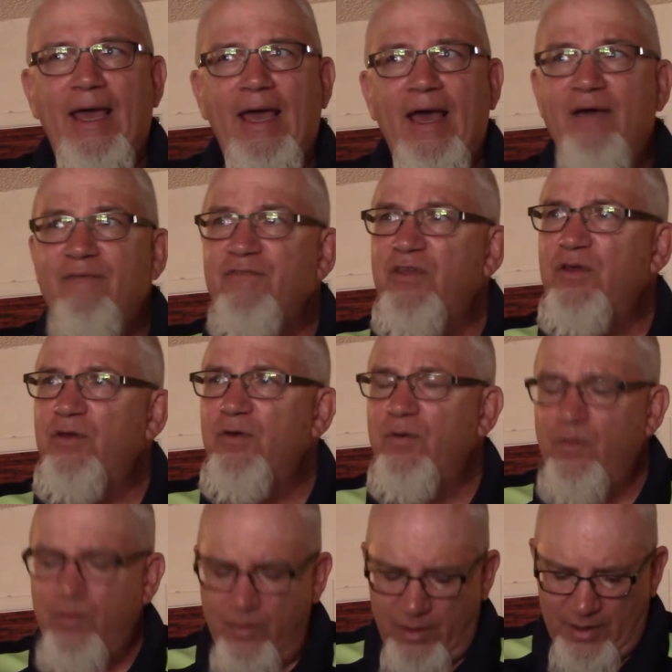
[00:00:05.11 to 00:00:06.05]
Have
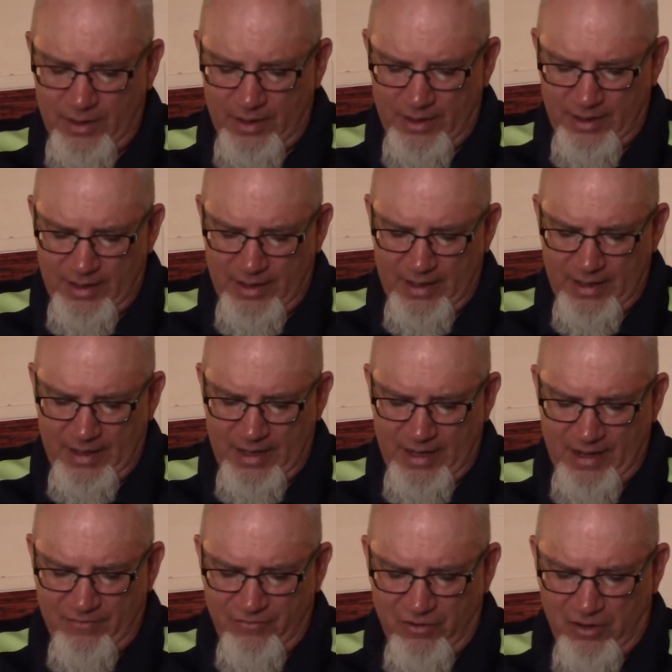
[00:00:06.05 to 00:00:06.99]
you
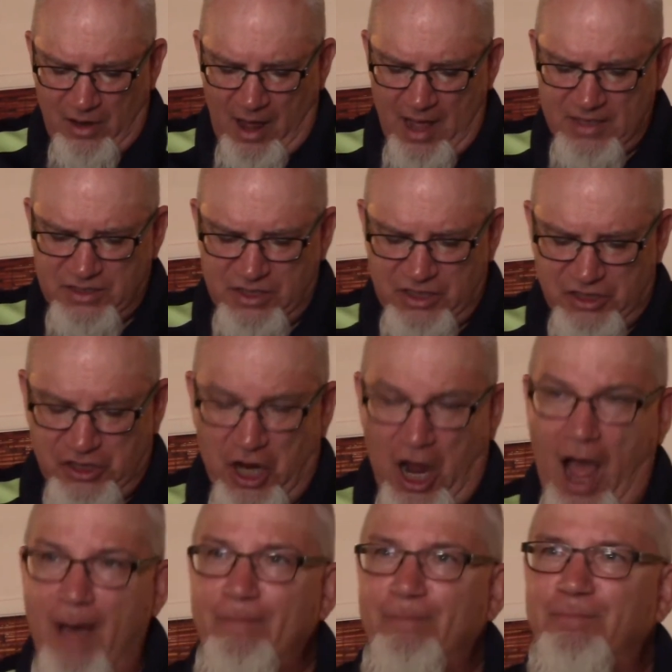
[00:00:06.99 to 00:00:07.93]
ever lost a
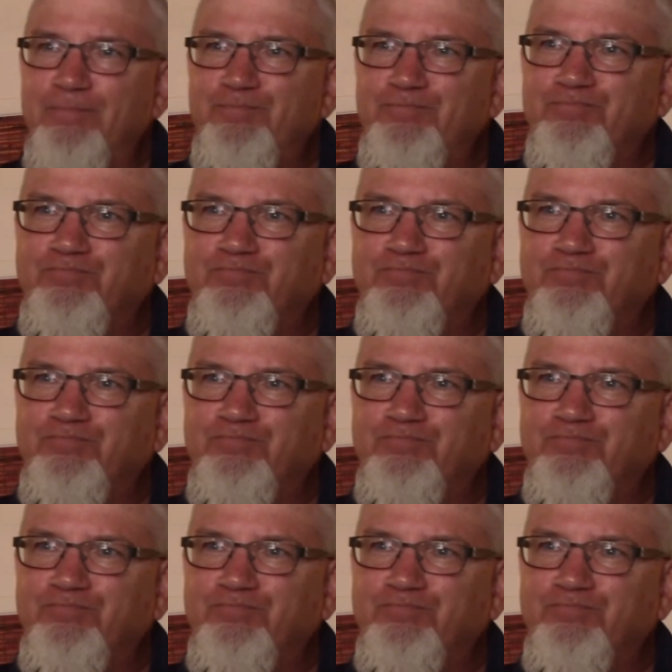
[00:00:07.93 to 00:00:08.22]
job?